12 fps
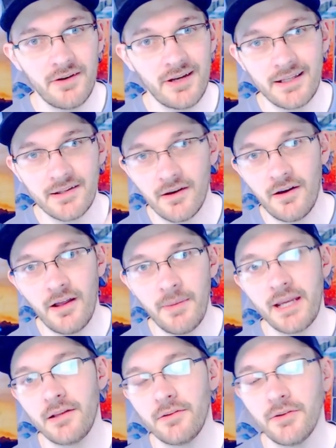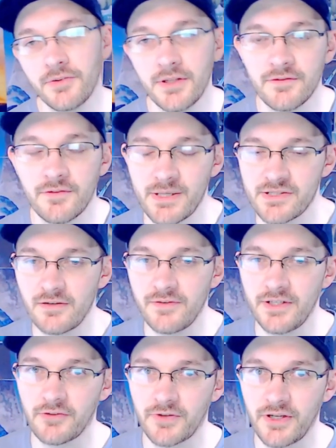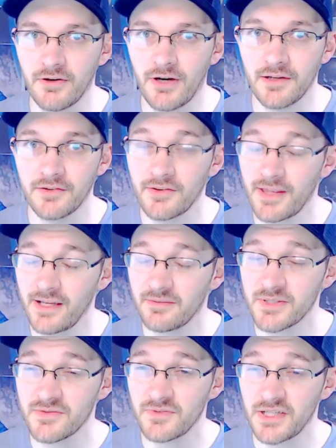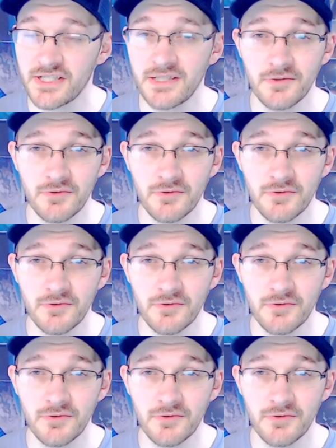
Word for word: I got linked to all my Halo news and informational videos for you all. So thanks so much for watching.